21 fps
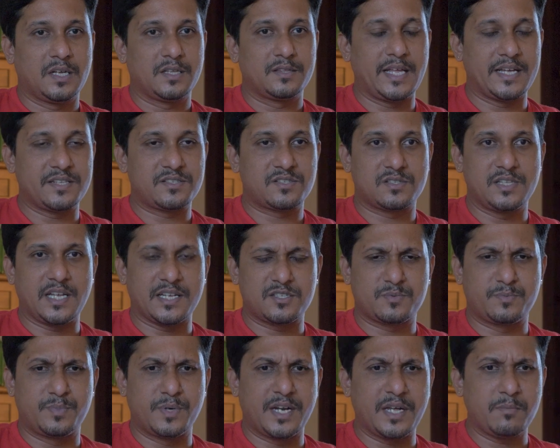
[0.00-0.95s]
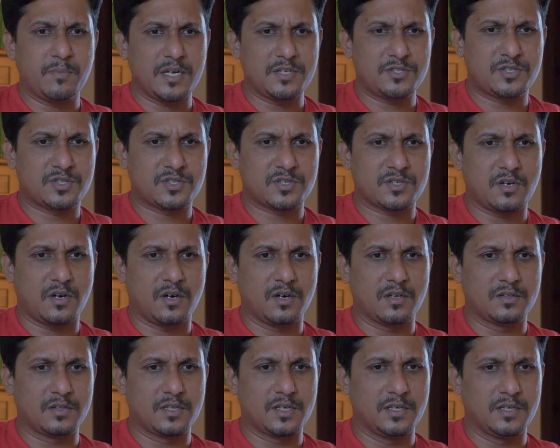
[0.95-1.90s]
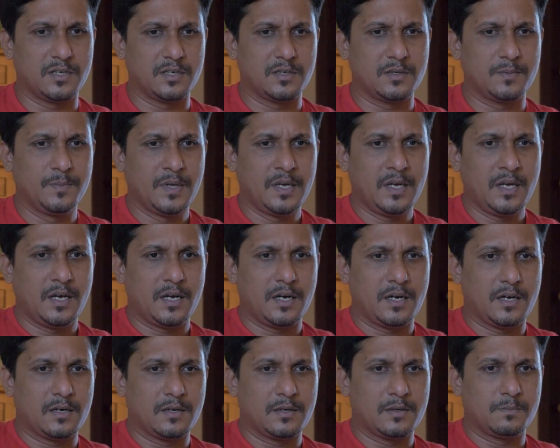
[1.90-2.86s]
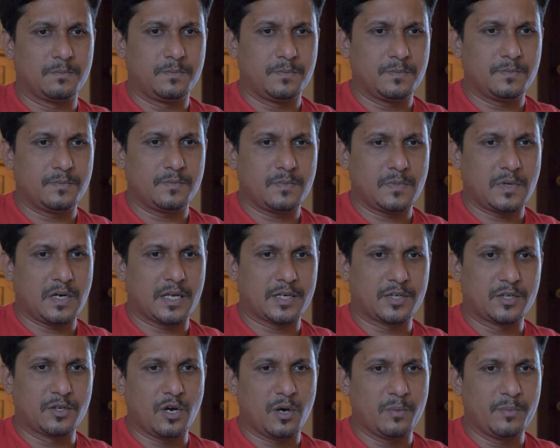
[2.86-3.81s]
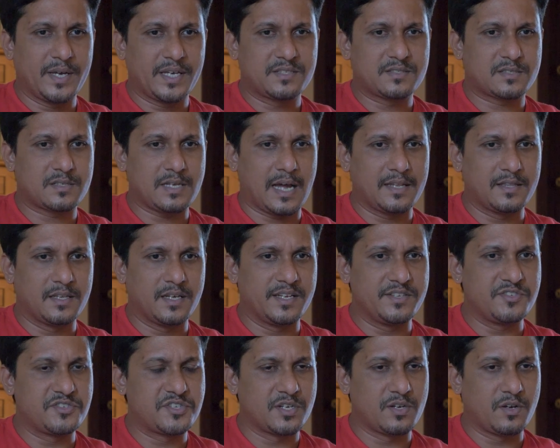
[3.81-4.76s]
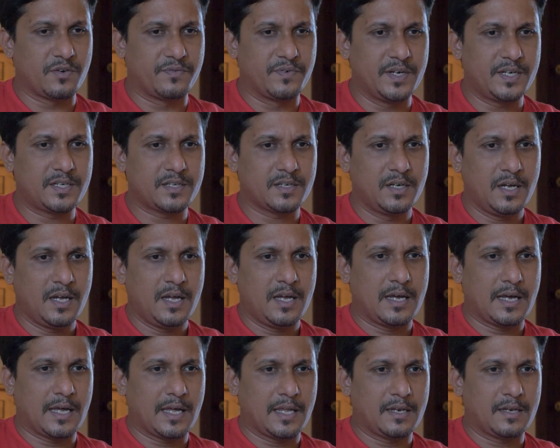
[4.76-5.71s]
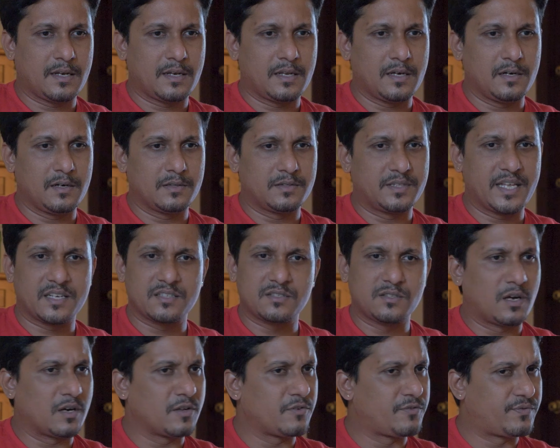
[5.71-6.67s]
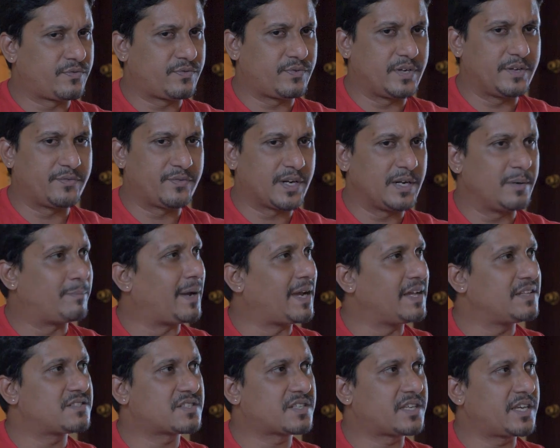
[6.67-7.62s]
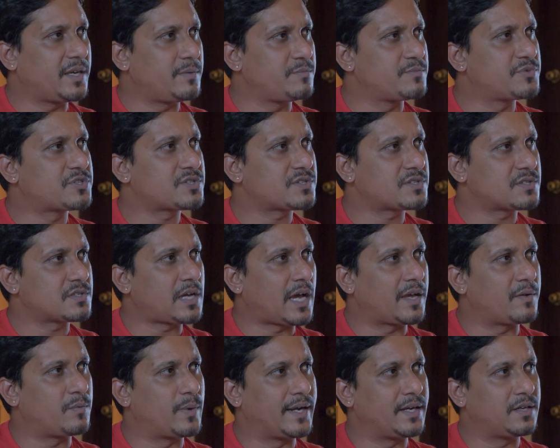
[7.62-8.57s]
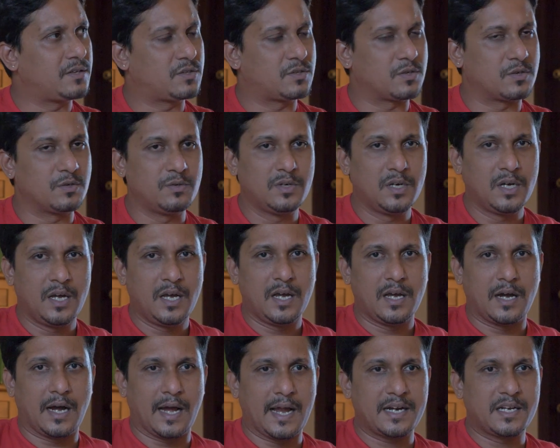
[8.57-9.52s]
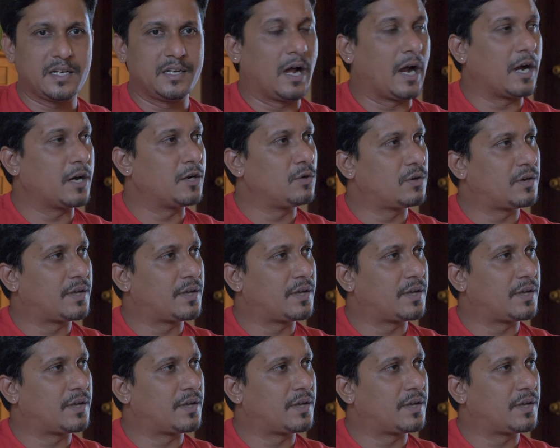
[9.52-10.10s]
that's pretty much on the ergonomics and the engine of it. And there is a lot of different paint schemes I went through. I had a Nardo